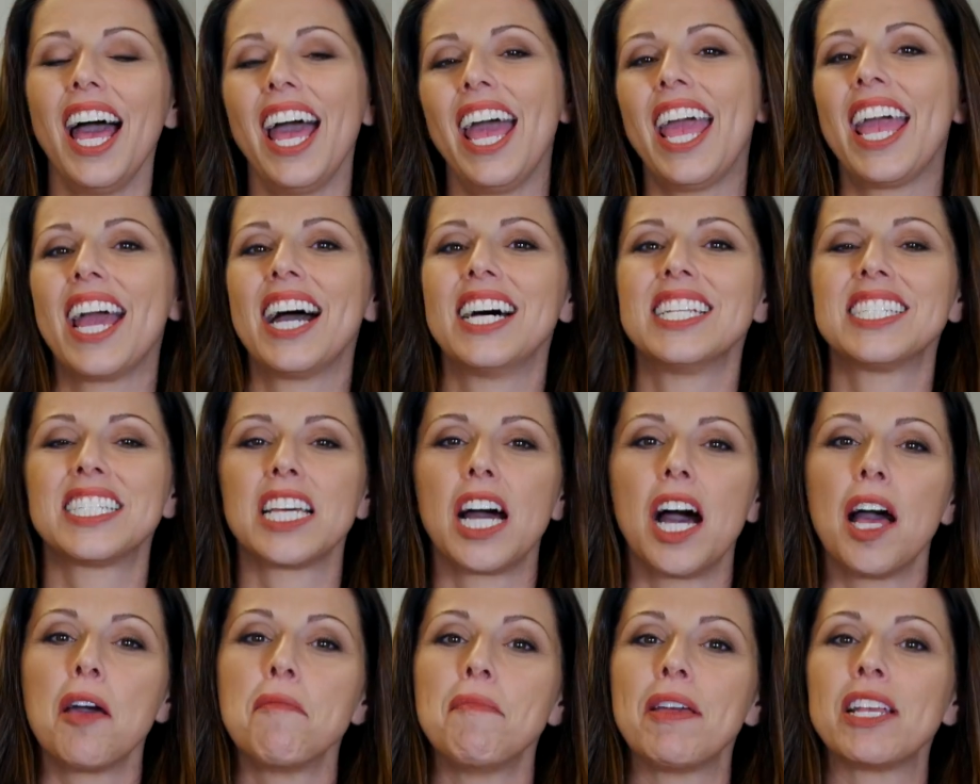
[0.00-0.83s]
And
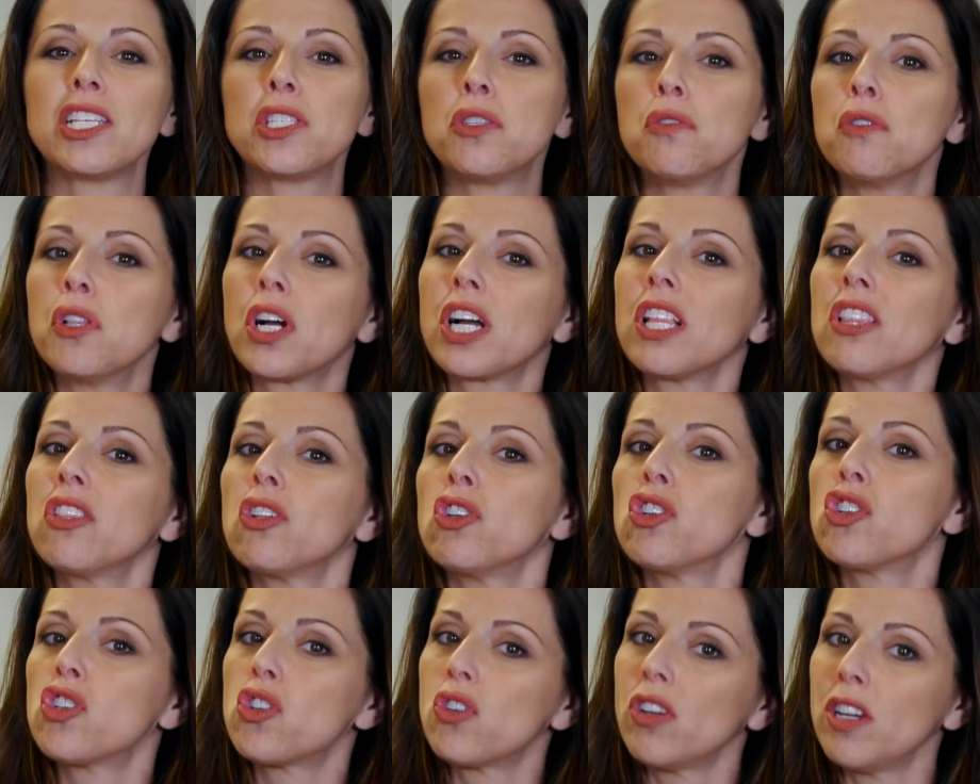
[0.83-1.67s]
it makes you look a
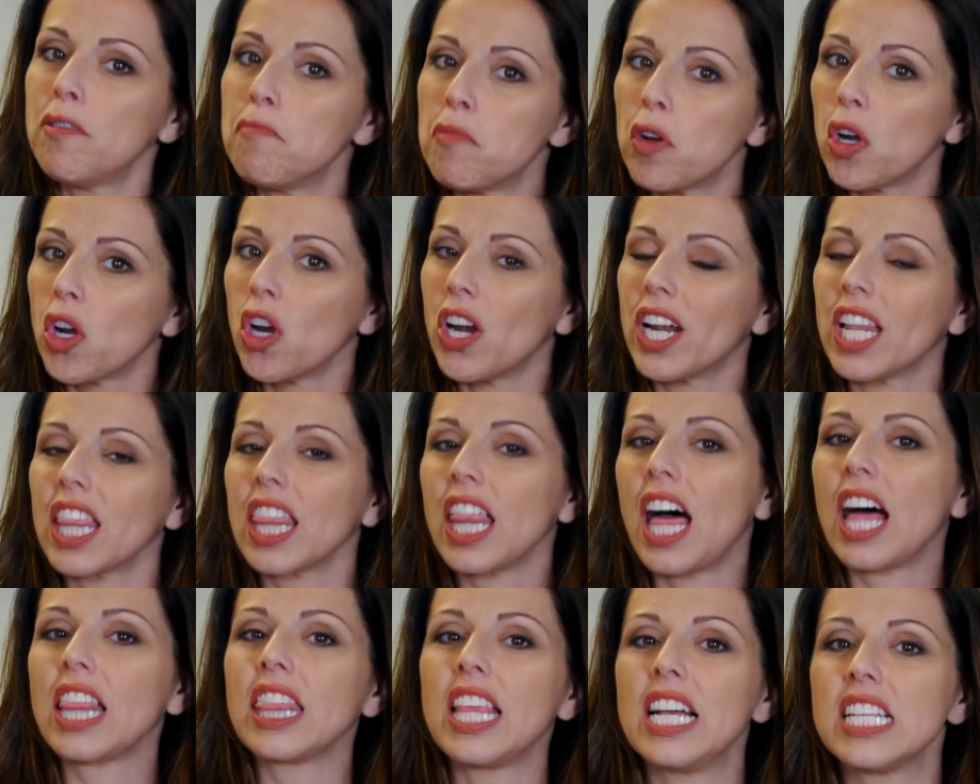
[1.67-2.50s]
little trimmer and a
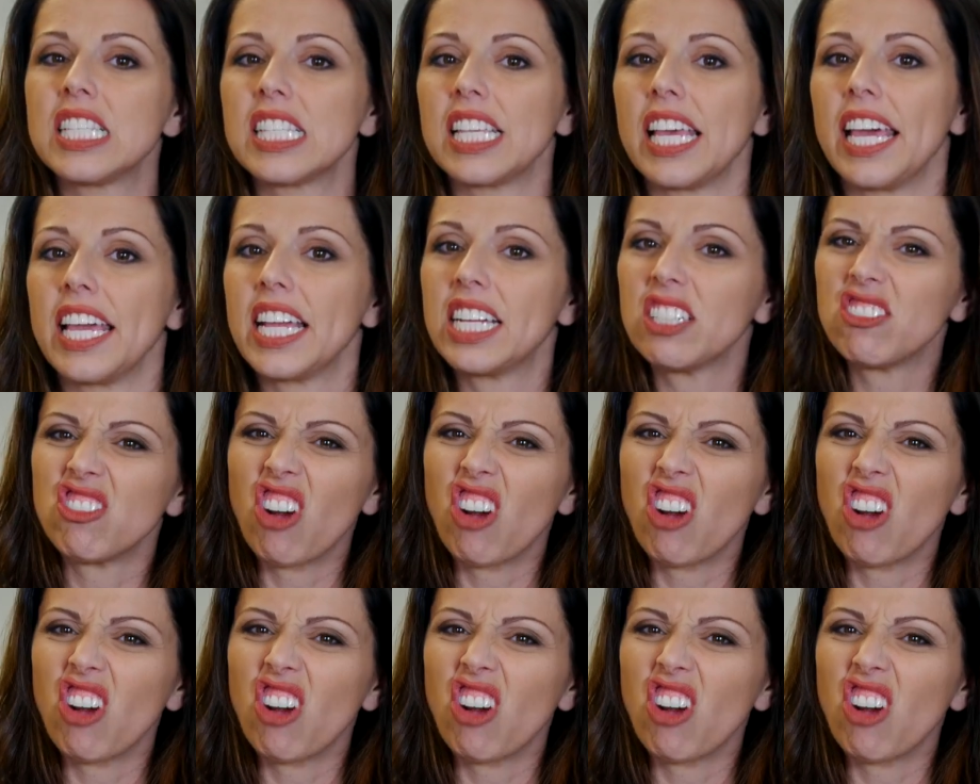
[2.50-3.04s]
lot less like